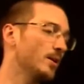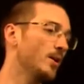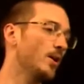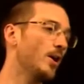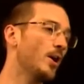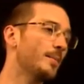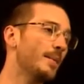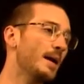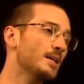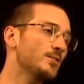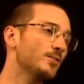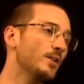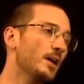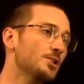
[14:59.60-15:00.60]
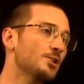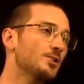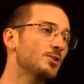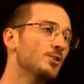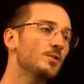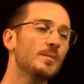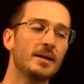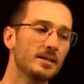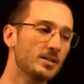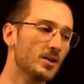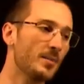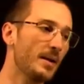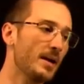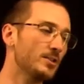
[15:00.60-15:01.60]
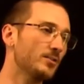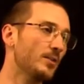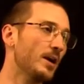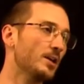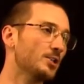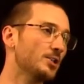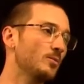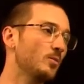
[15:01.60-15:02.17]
our mass fraction 2 minus our mass fraction